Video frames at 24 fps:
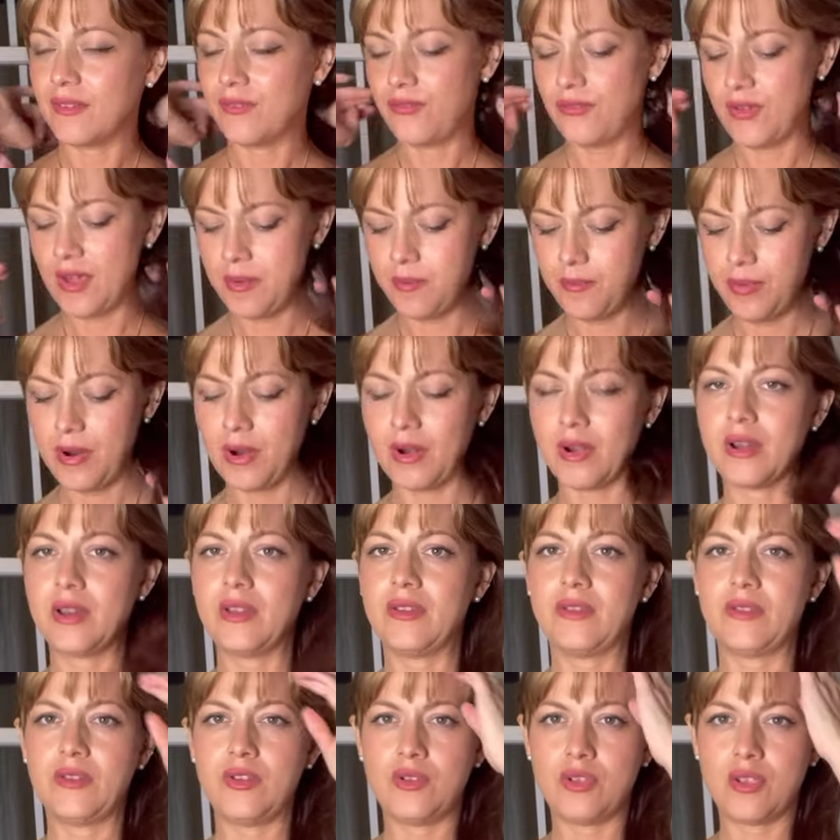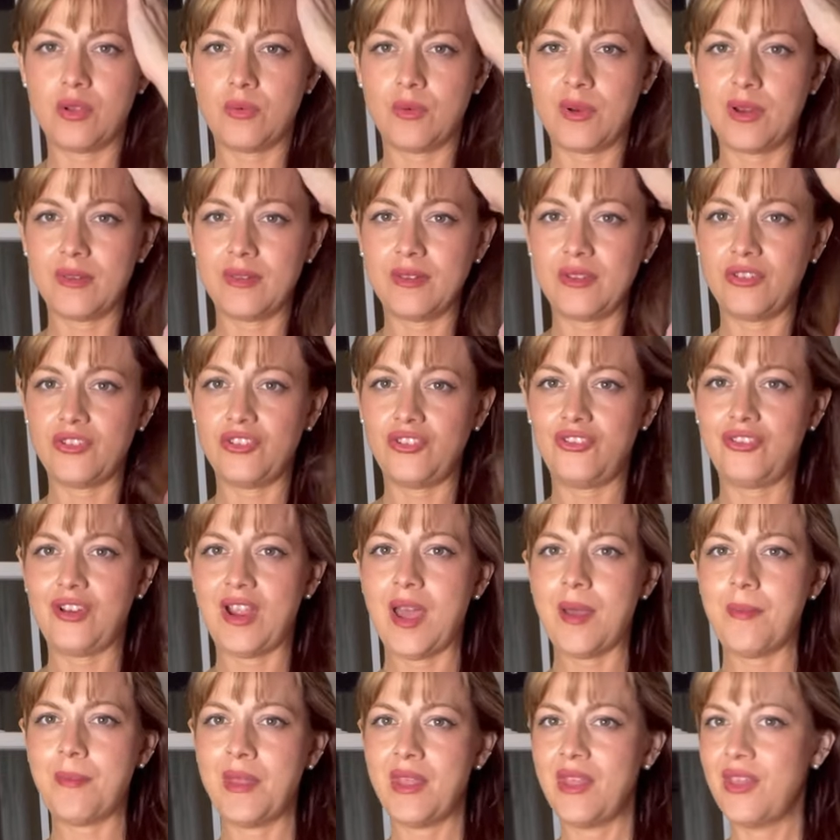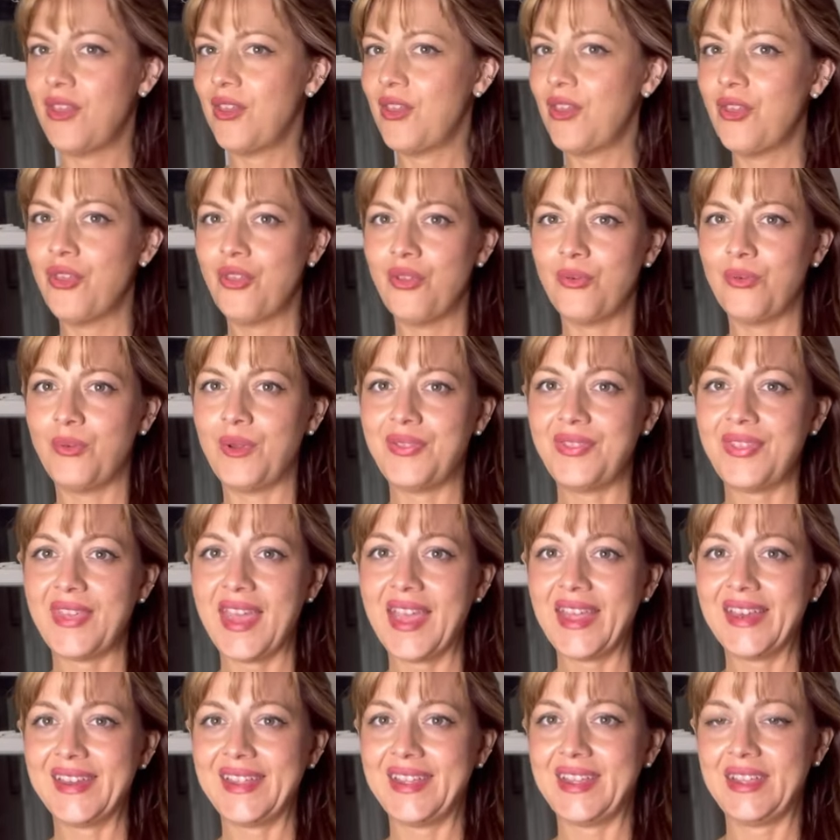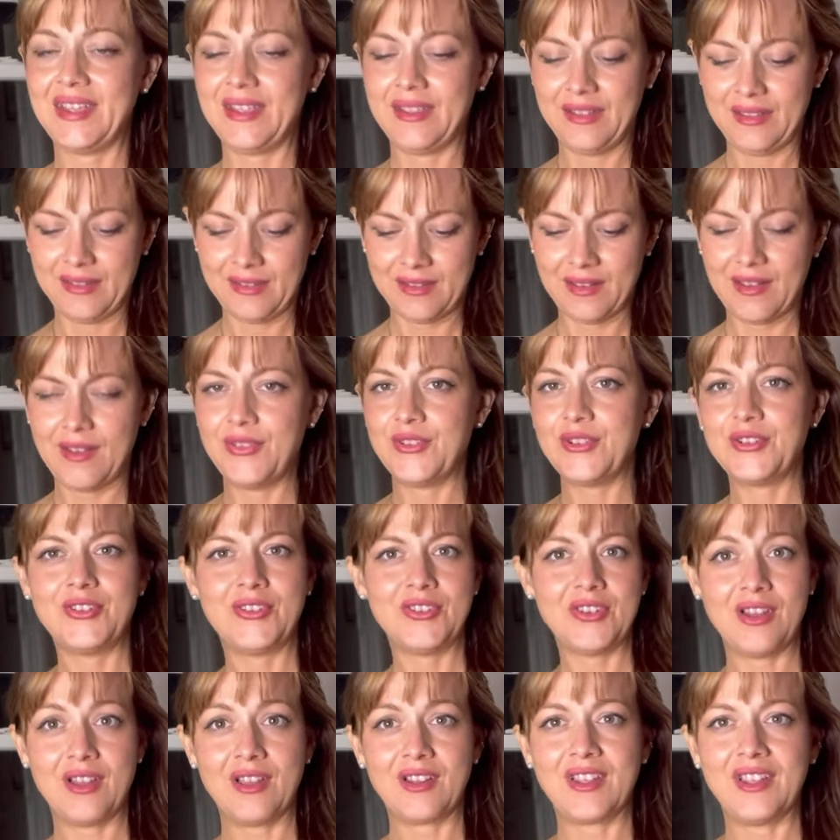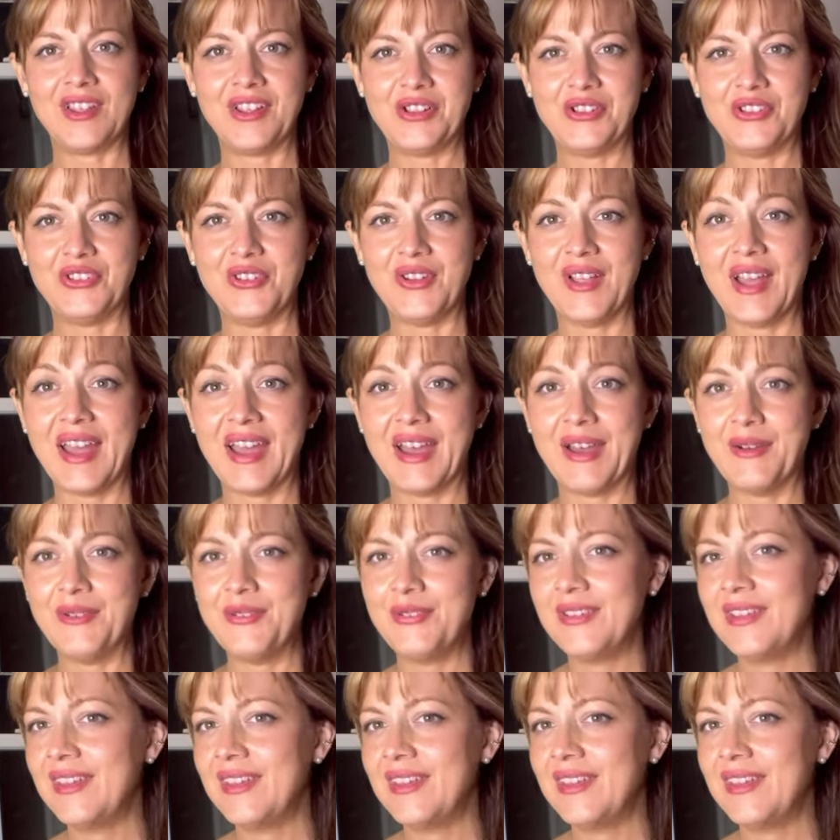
fun part is you can wear this strap with any other stockings you have.